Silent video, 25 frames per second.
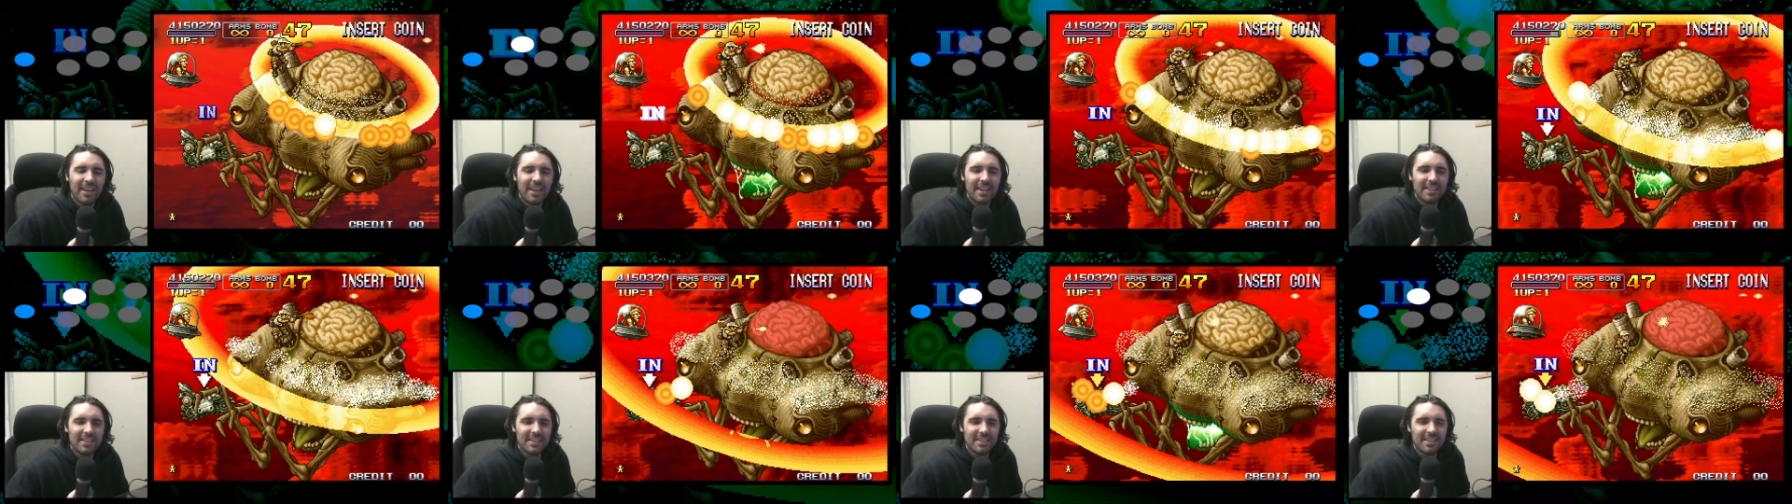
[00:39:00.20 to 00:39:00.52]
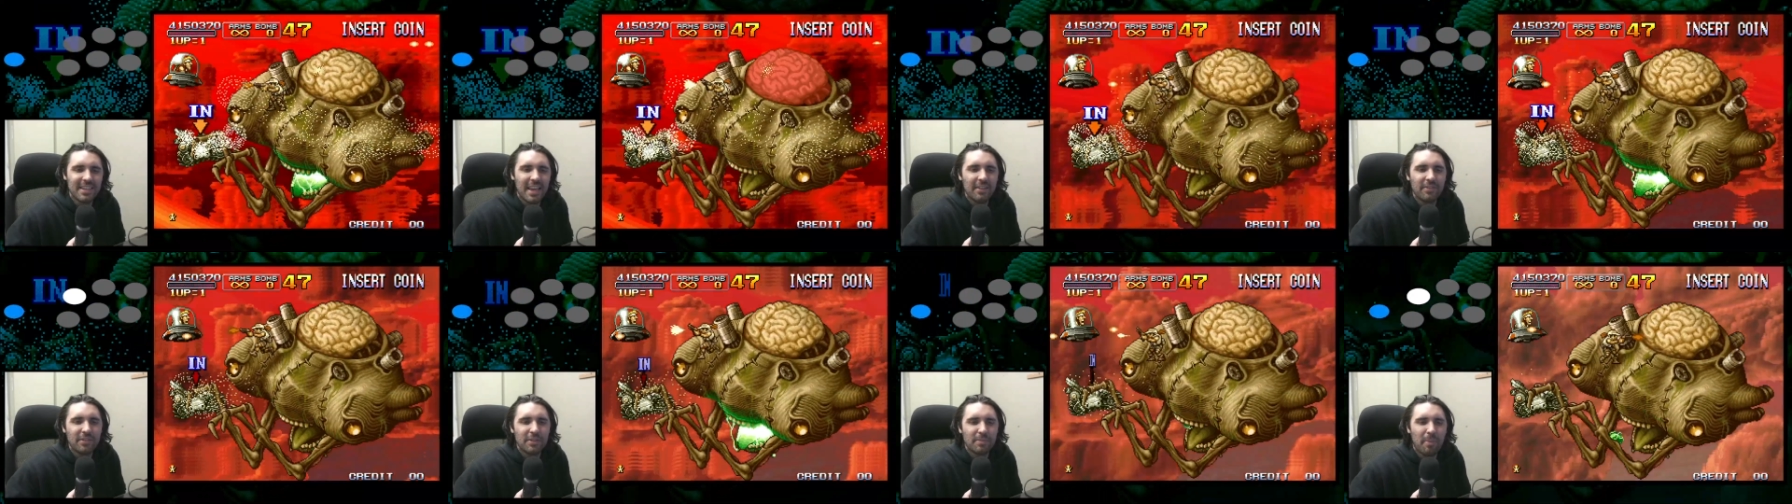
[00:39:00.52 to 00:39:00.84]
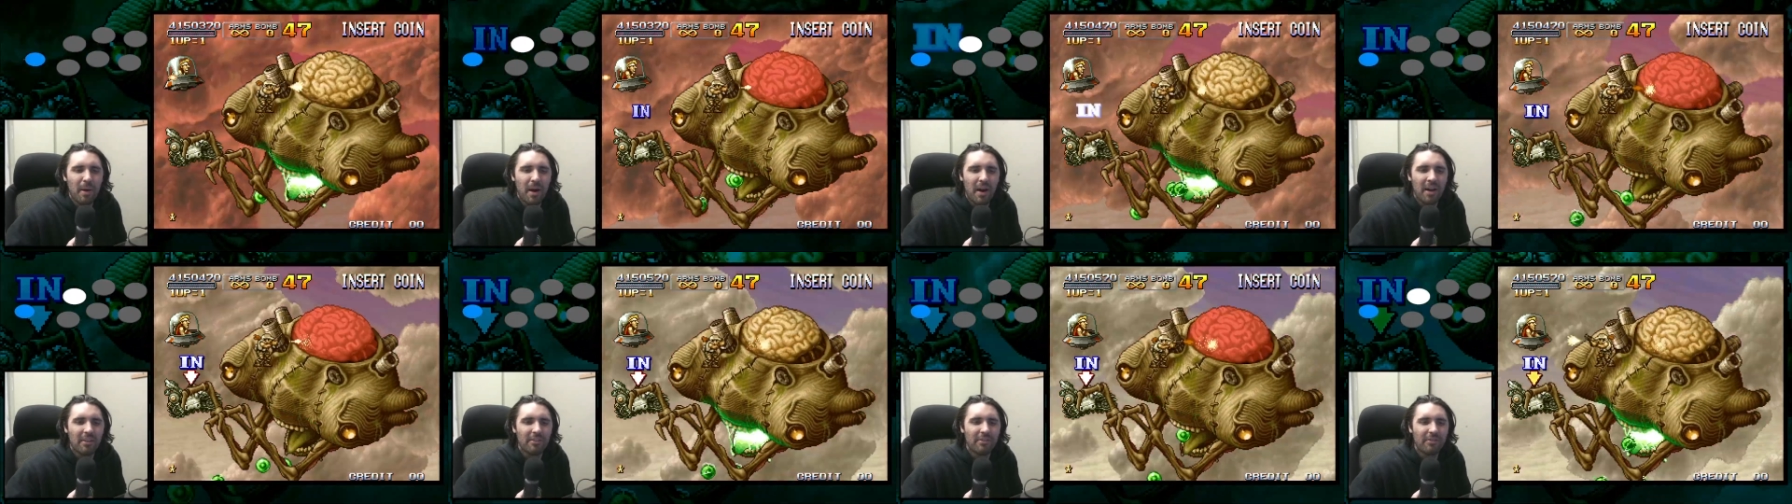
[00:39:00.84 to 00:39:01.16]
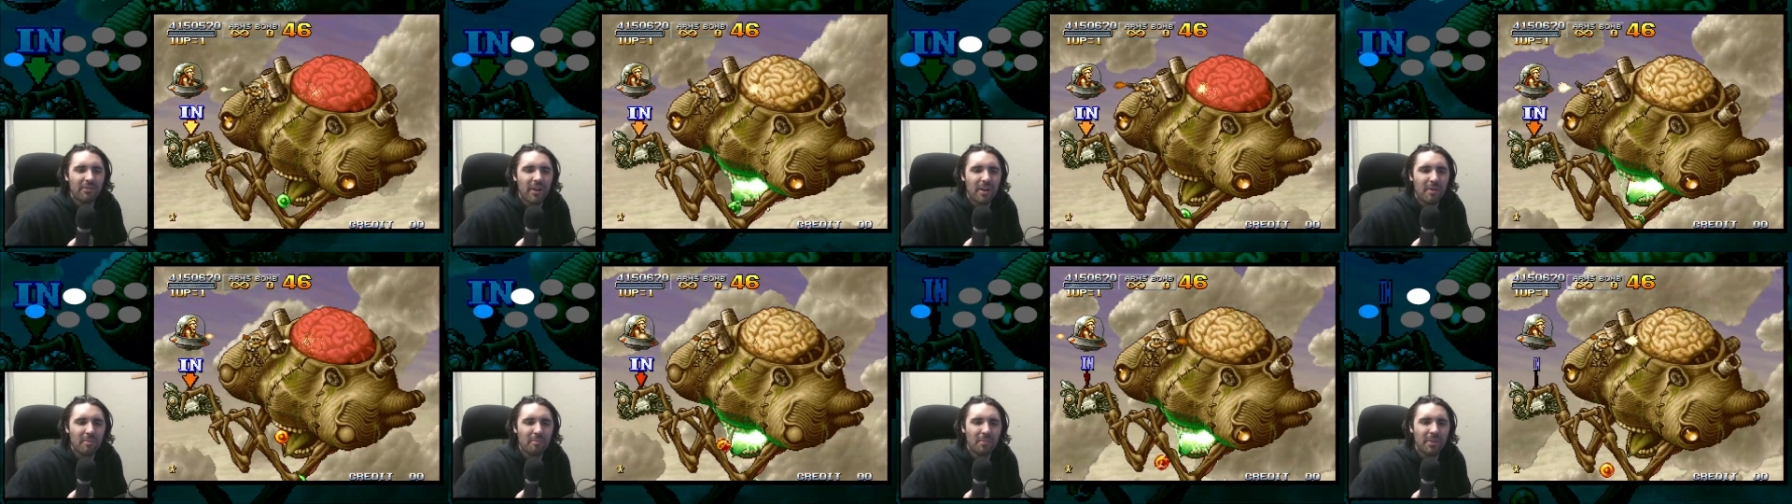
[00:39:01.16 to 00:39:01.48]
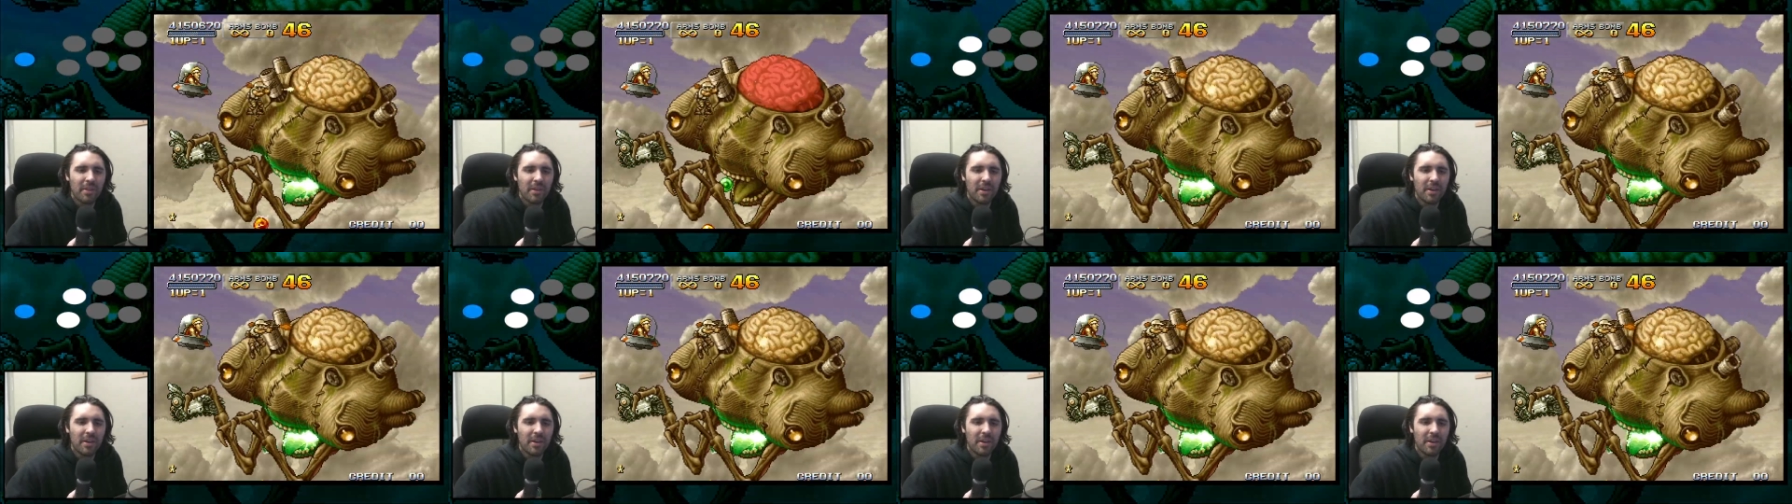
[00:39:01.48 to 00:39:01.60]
it's a safe spot from